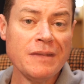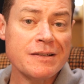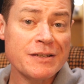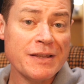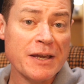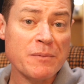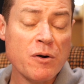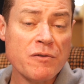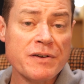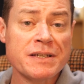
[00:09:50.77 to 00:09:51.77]
So they are
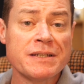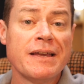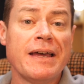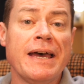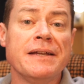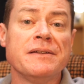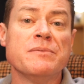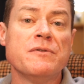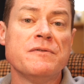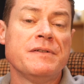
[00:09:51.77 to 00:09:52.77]
porous and
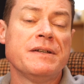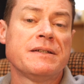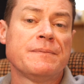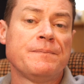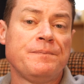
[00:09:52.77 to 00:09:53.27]
amorphous.